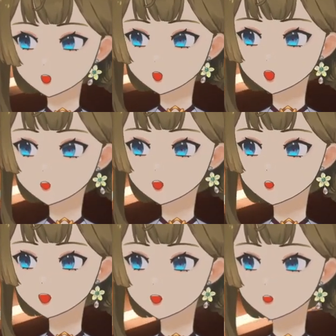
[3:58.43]
actually
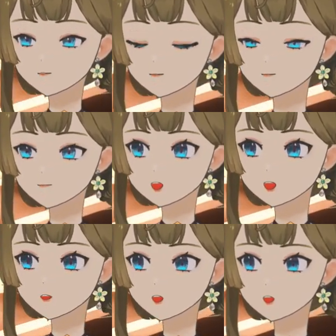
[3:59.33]
bothered doing
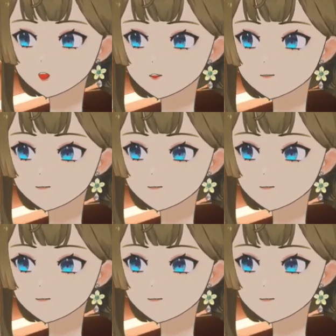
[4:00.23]
the um,